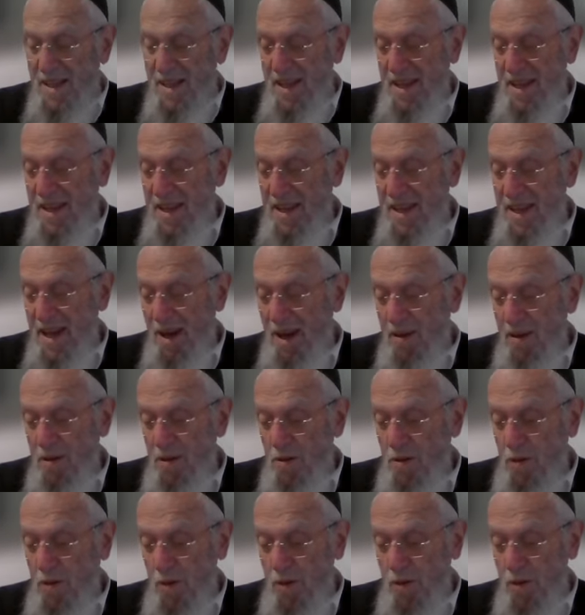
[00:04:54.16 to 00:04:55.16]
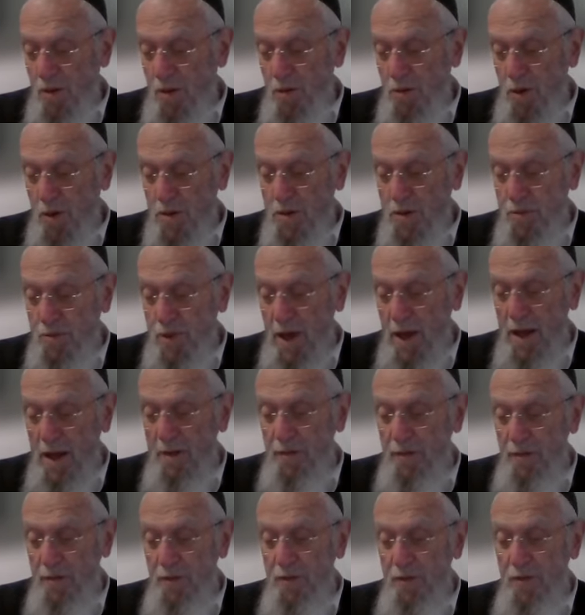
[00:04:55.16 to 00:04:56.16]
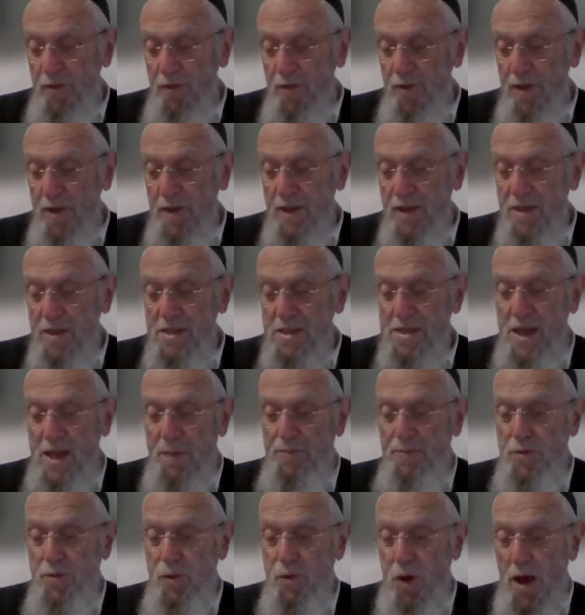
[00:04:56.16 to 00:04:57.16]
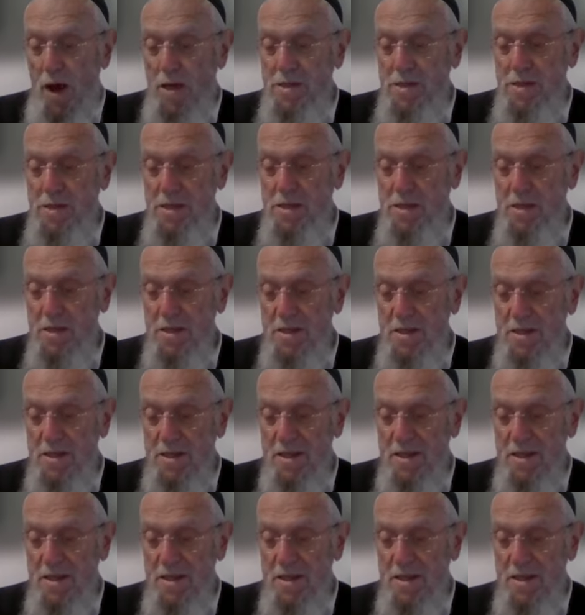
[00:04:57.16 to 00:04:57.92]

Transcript: Anyhow, look, what we have, it's up to us